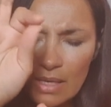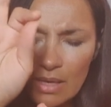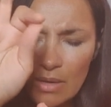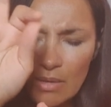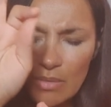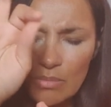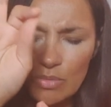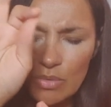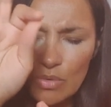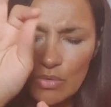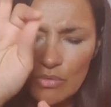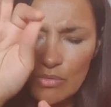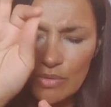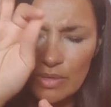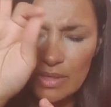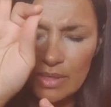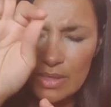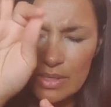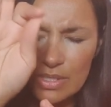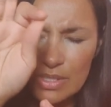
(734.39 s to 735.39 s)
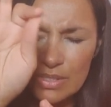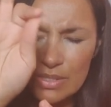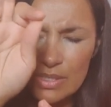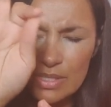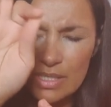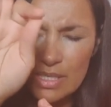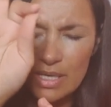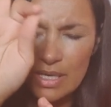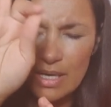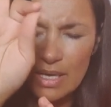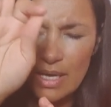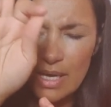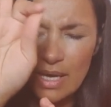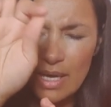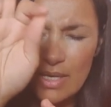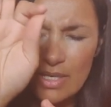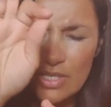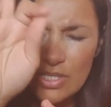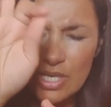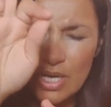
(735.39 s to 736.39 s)
moving the third
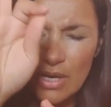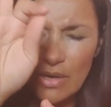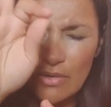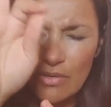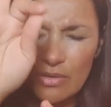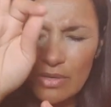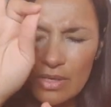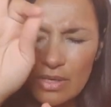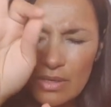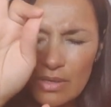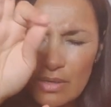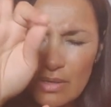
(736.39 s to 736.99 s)
eye chakra,